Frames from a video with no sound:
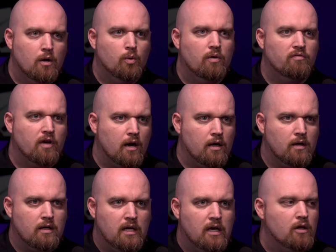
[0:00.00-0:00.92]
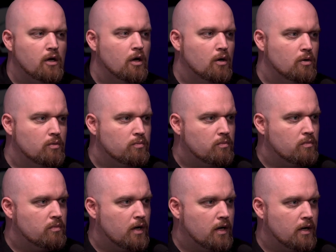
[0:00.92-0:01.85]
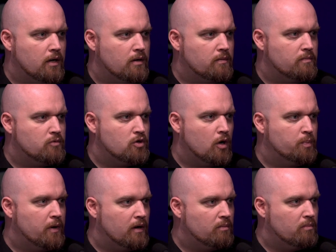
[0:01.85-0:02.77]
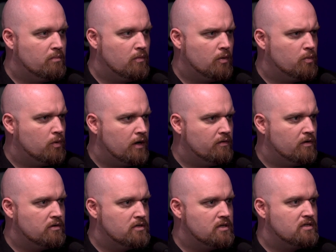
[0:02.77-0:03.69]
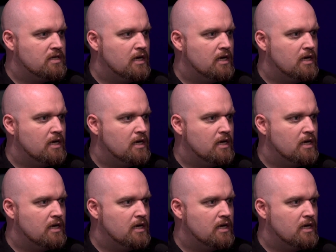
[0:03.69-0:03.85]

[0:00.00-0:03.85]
we've got a heliotropic uh, or whatever centric,